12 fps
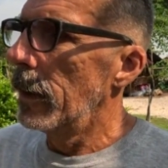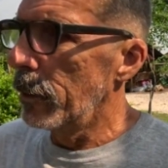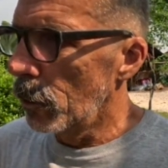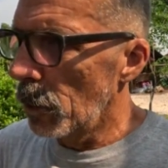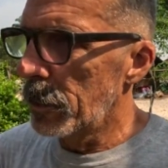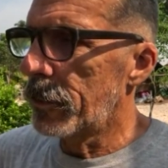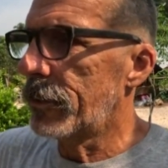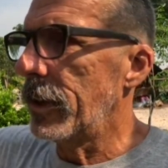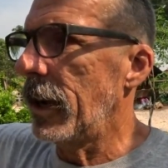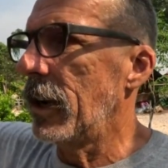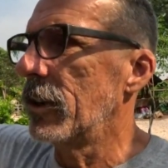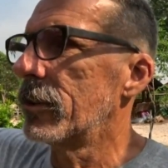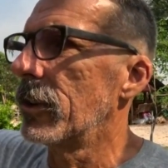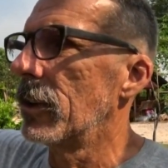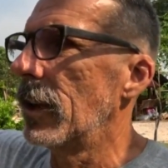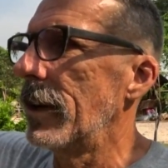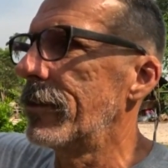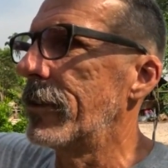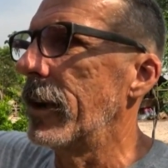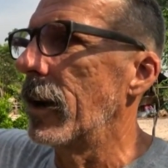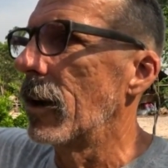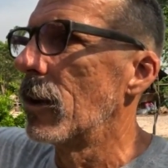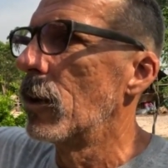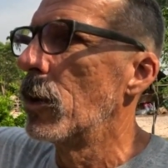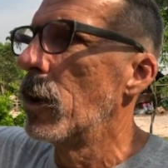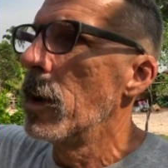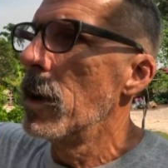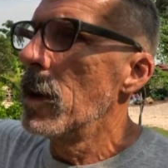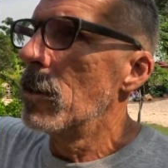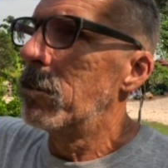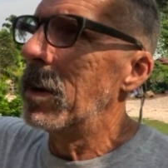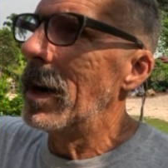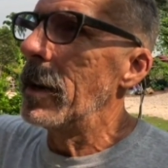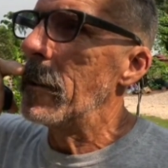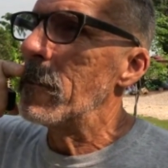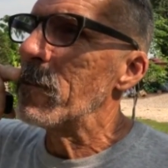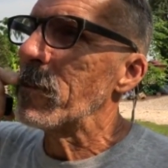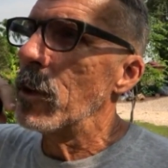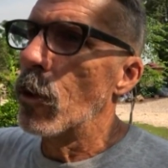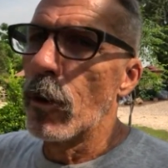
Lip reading: and you go up the stairs on the left there, but in